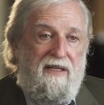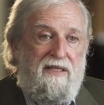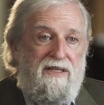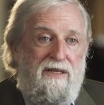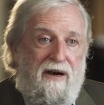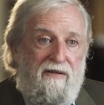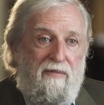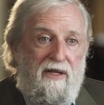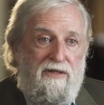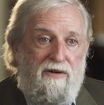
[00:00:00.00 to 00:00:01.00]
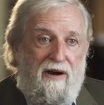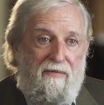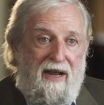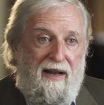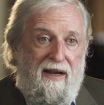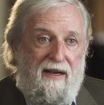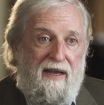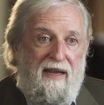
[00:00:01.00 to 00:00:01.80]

that's terribly traumatic,